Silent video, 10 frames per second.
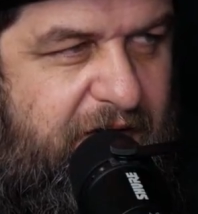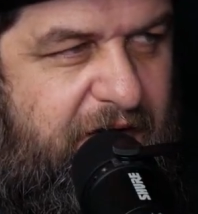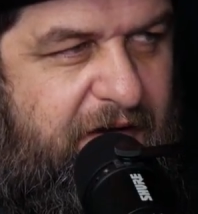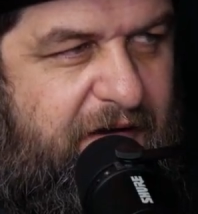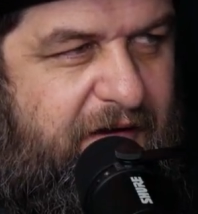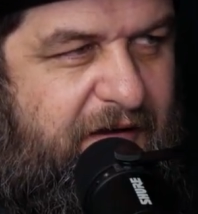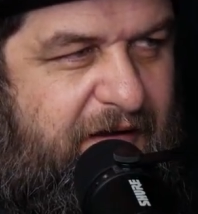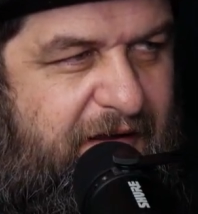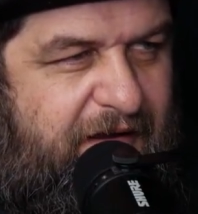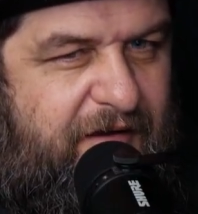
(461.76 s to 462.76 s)

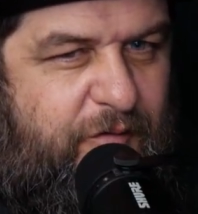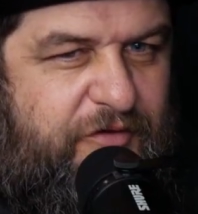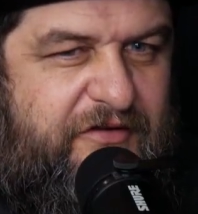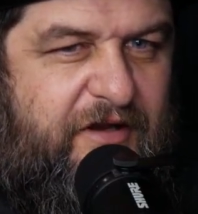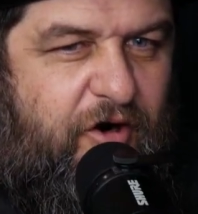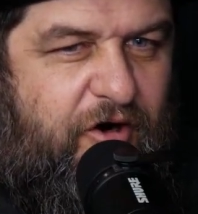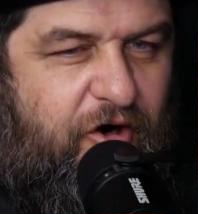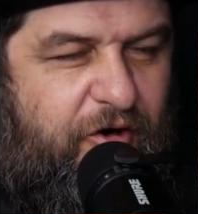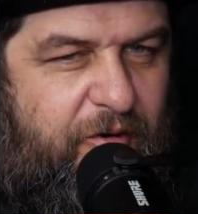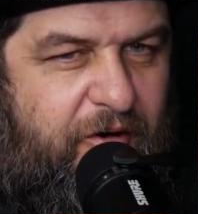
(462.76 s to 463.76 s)
Ferthusia. We'll see. Our
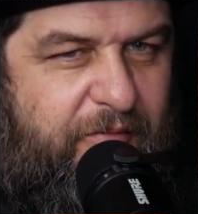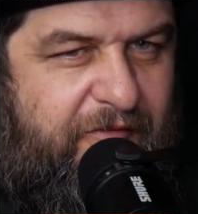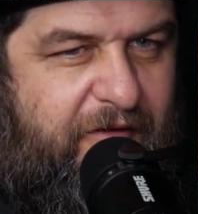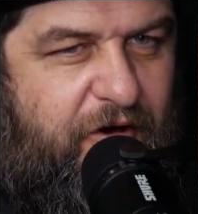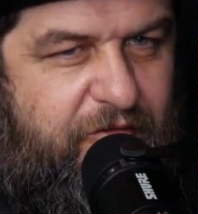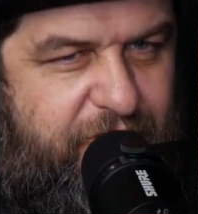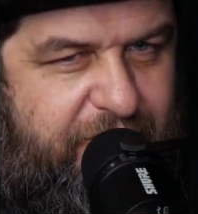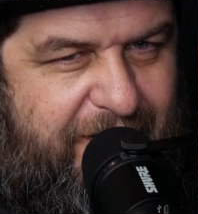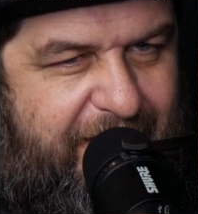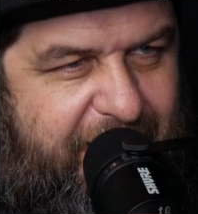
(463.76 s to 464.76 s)
our our
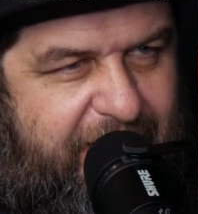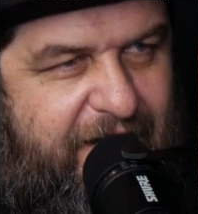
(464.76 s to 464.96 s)
arborvitae, I,